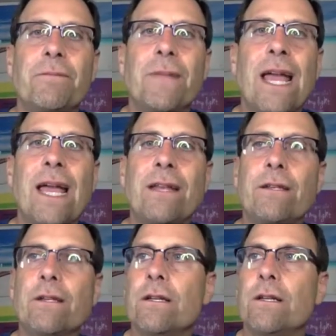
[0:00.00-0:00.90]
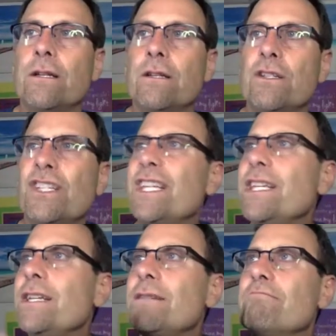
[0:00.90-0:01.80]
and
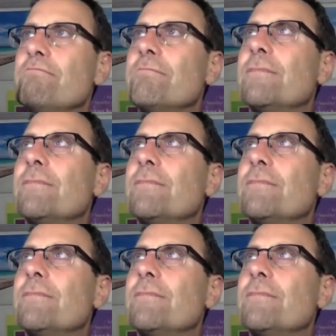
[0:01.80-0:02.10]
she